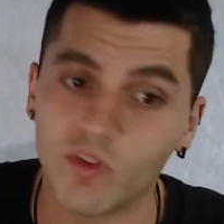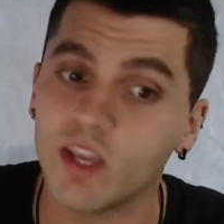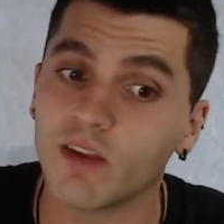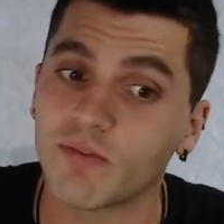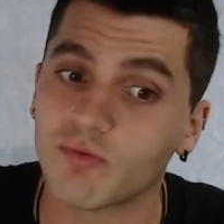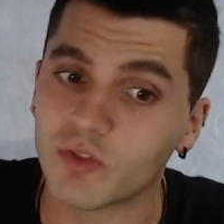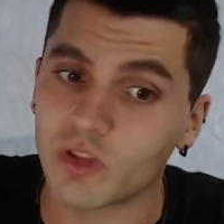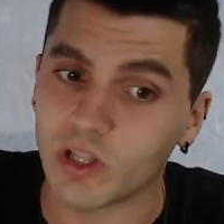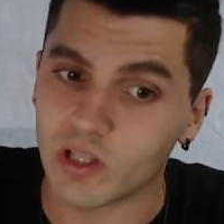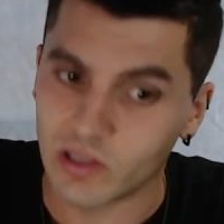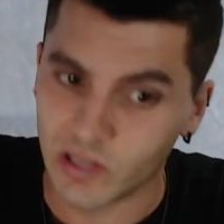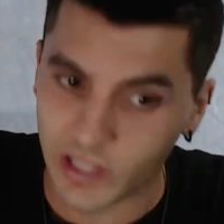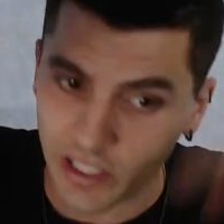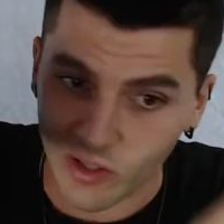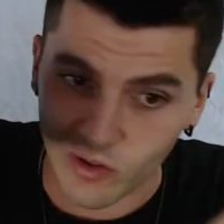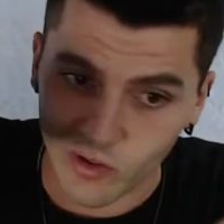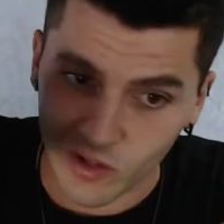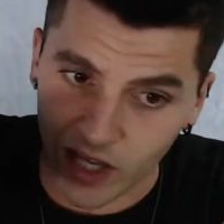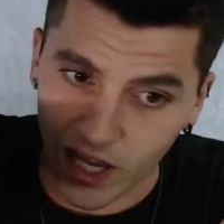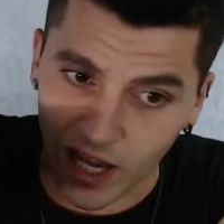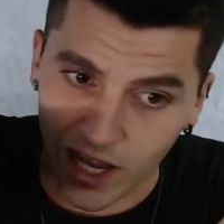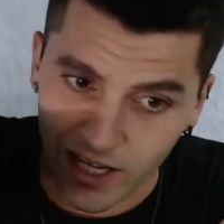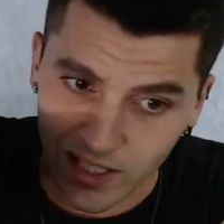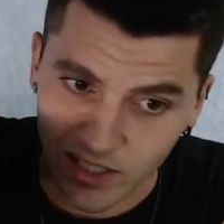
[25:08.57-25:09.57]
If the
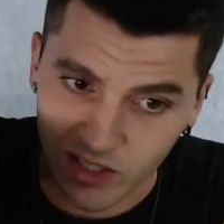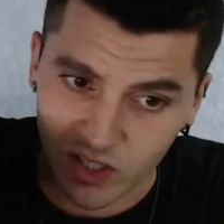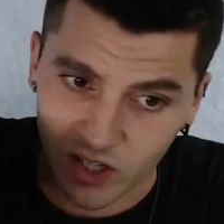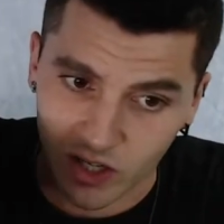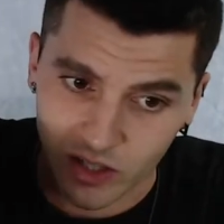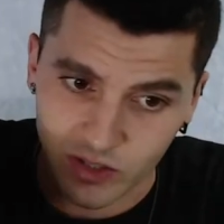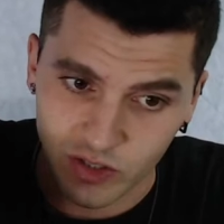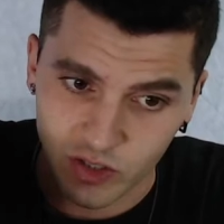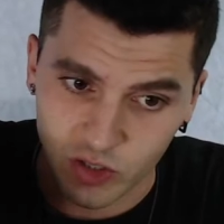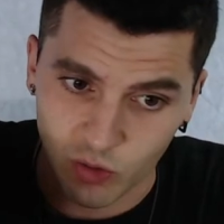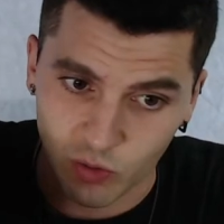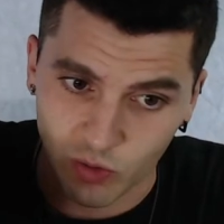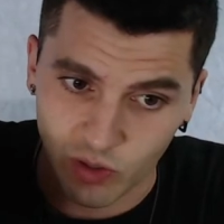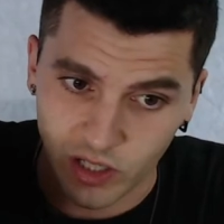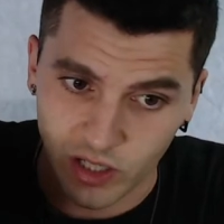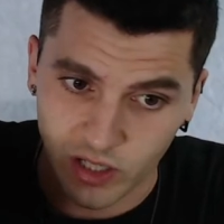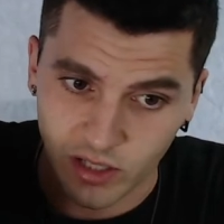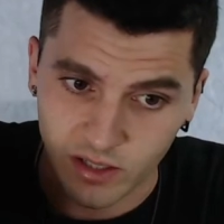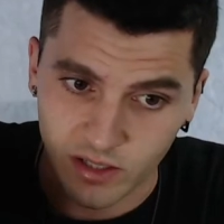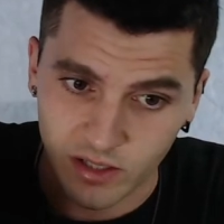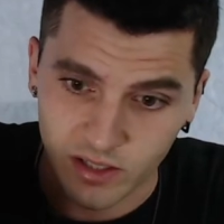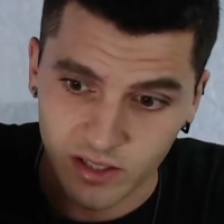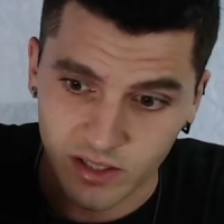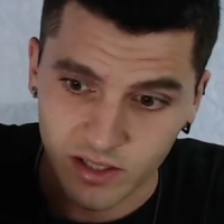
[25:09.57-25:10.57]
little guys aren't doing
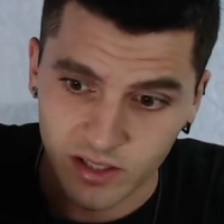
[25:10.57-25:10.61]
it,